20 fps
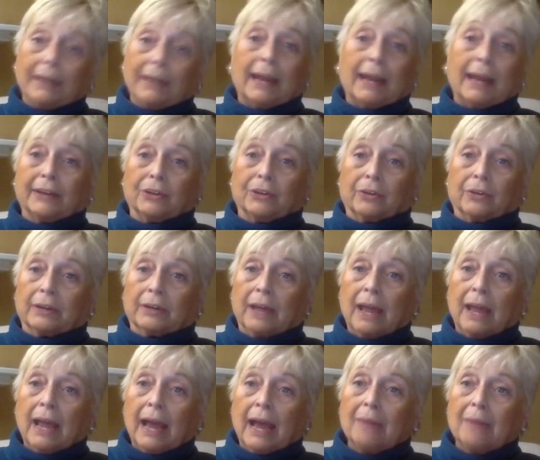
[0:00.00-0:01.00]
accurate.
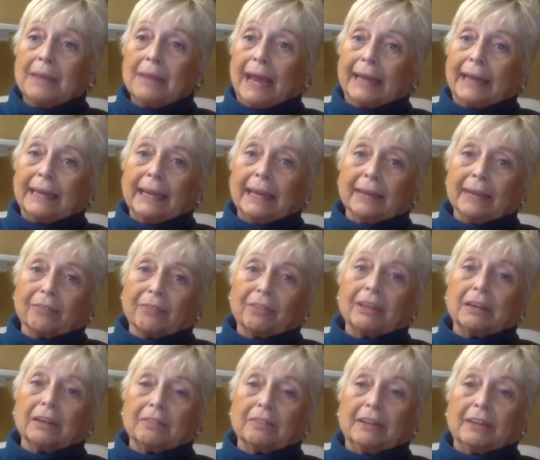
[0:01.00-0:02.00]
I mean, I can't
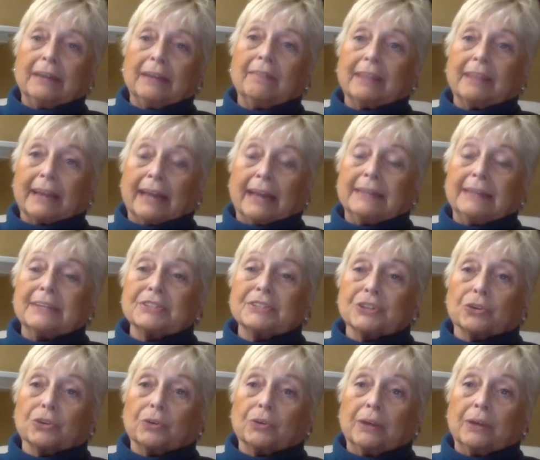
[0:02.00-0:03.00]
think of any that I
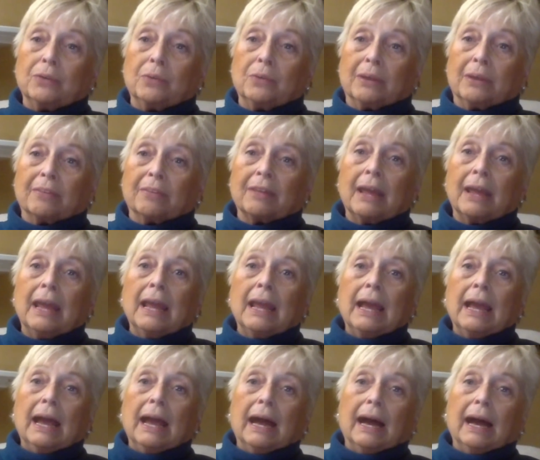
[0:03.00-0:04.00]
disagreed with.
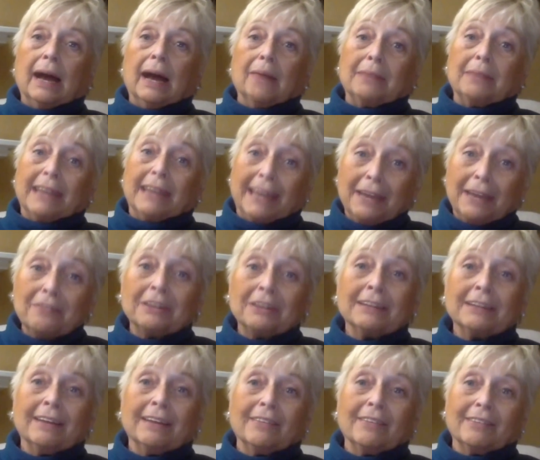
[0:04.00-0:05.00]

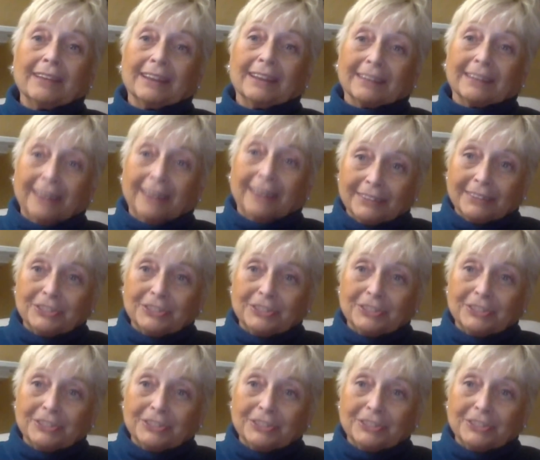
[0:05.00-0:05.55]
Even the gun